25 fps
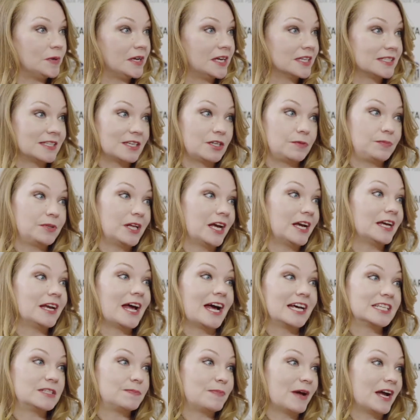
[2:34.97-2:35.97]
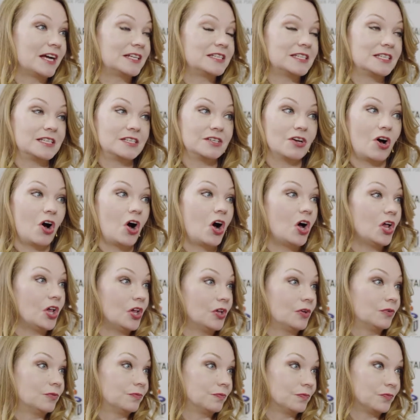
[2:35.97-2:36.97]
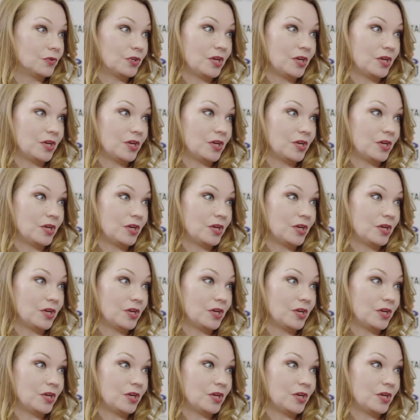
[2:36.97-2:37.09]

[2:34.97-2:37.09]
because it'll play an aspect in all